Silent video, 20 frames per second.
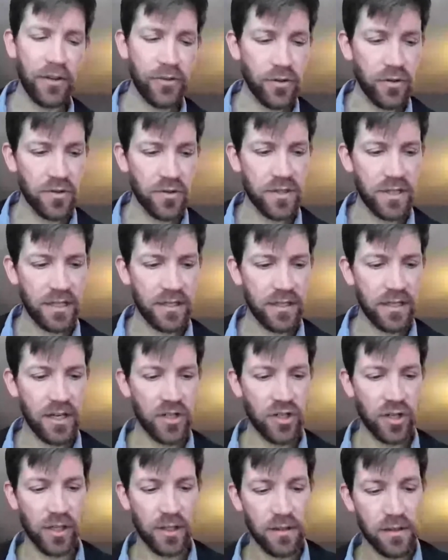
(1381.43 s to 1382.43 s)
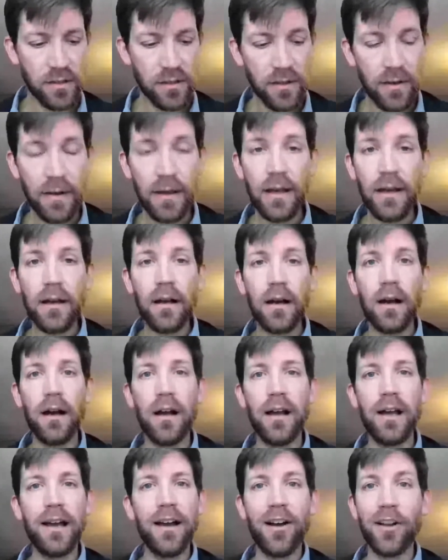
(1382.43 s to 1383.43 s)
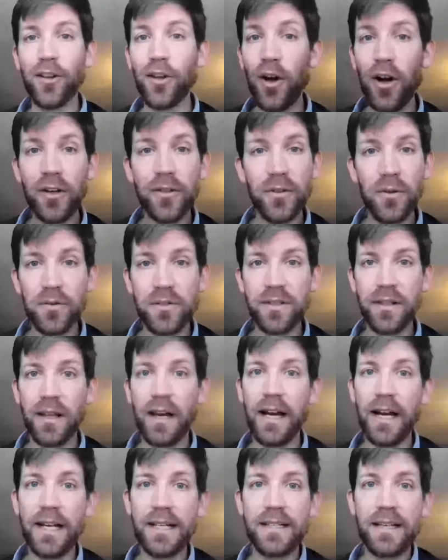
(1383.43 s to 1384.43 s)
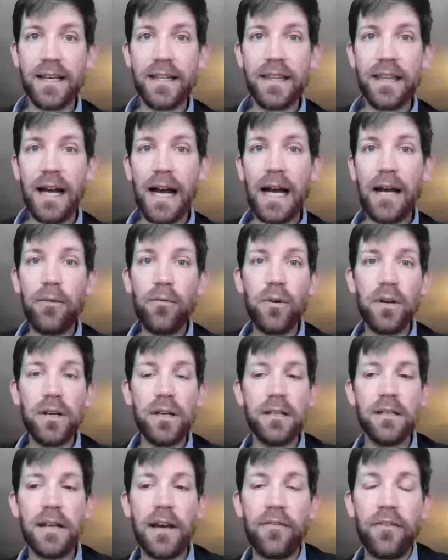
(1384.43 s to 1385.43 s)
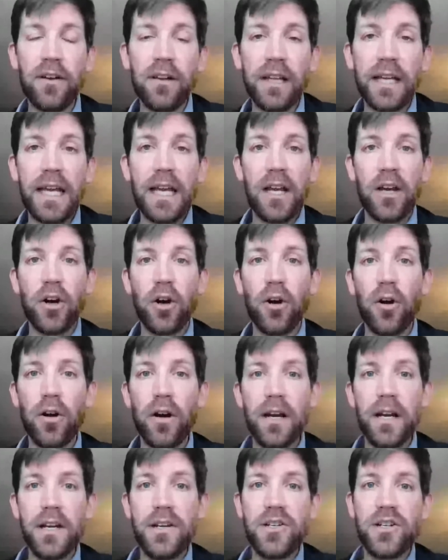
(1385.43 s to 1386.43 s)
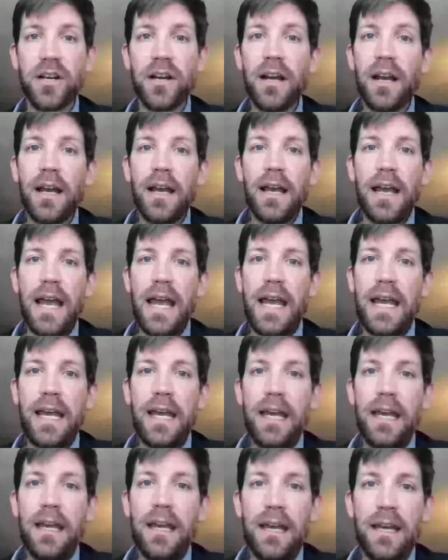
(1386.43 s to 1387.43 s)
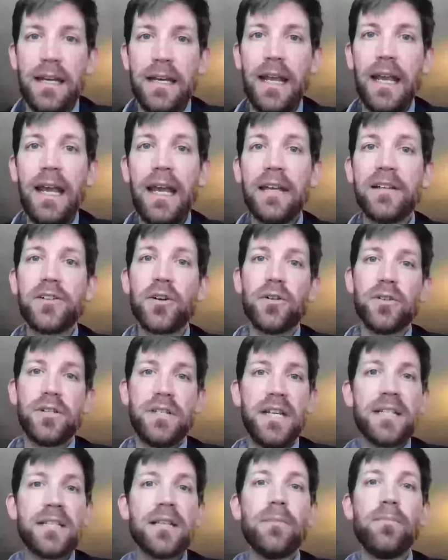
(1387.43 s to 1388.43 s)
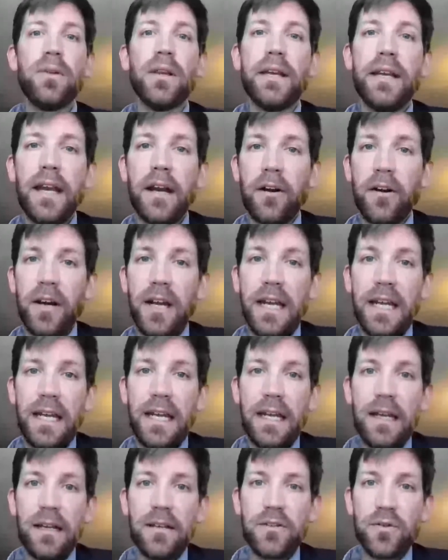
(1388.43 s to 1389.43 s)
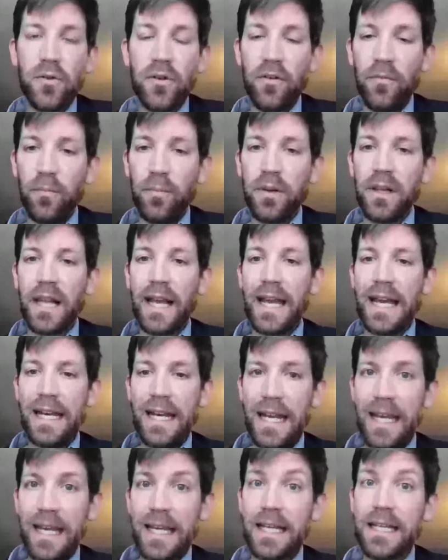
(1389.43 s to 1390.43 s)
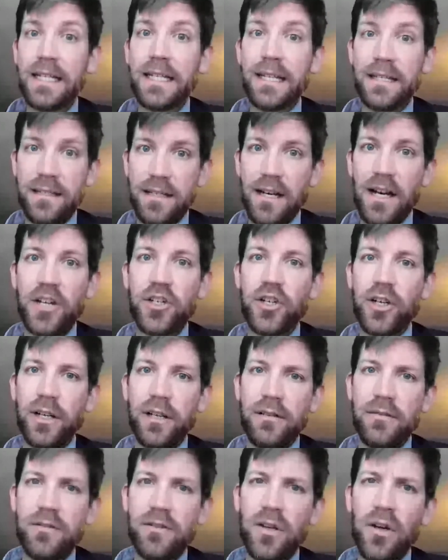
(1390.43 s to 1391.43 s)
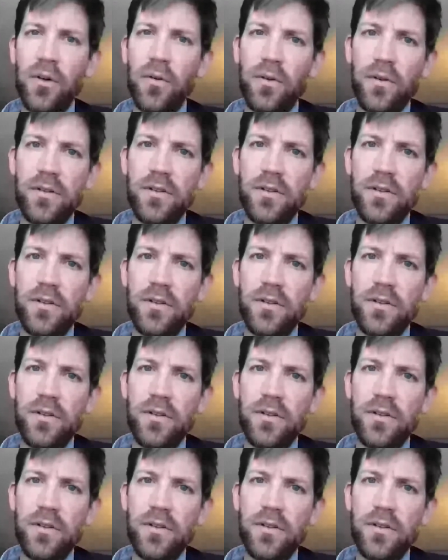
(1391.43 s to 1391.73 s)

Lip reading: those decisions. Along those lines, I would definitely encourage an interdisciplinary sort of planning and discussion. So